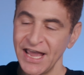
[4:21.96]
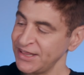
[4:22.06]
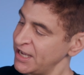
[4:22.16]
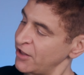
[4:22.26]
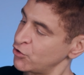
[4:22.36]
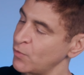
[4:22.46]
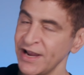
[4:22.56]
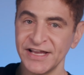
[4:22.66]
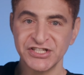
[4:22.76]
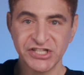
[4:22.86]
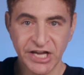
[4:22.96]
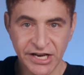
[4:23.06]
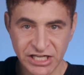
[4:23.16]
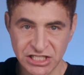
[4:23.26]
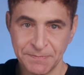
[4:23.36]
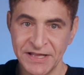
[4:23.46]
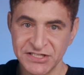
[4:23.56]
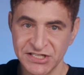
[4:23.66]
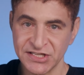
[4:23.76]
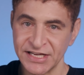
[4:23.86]
And the other way is to cut
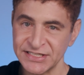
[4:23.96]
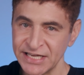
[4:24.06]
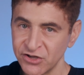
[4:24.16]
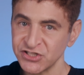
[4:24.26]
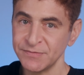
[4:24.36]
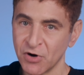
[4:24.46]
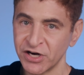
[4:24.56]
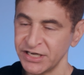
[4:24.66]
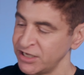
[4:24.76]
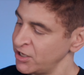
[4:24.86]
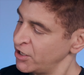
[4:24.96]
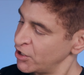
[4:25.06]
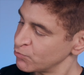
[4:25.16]
expenses like sales and marketing,